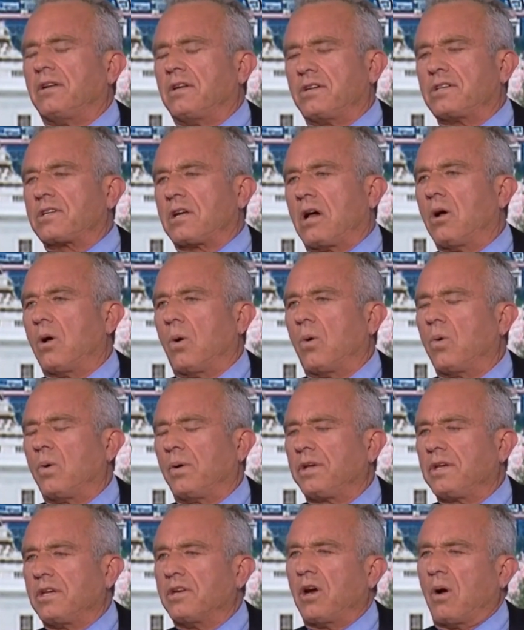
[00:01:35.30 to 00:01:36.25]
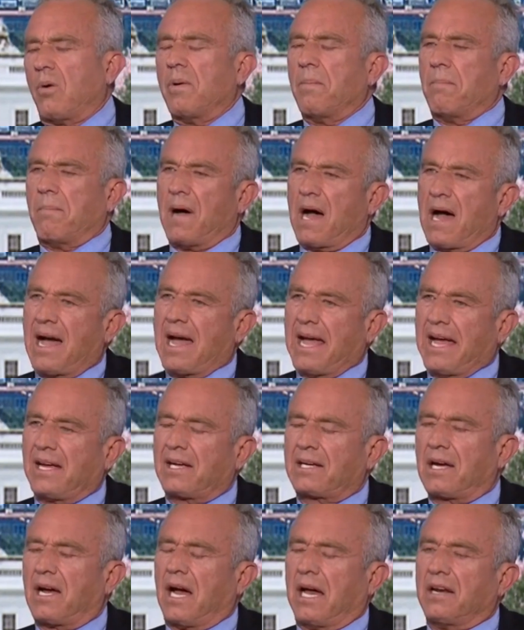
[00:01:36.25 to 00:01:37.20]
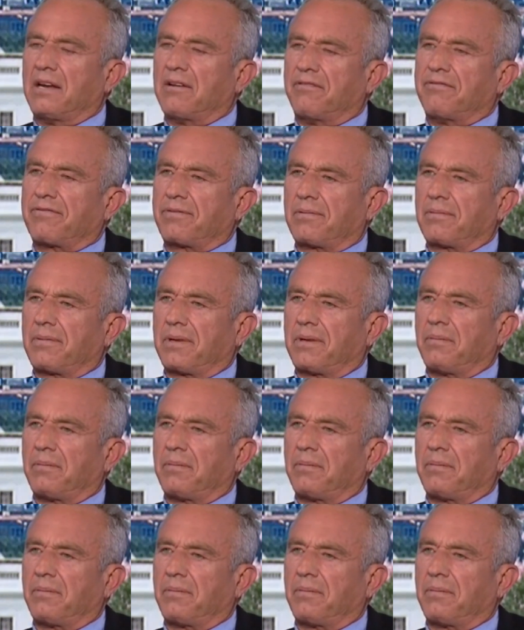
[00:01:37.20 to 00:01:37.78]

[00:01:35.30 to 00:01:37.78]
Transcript: So, you know, in my kind of,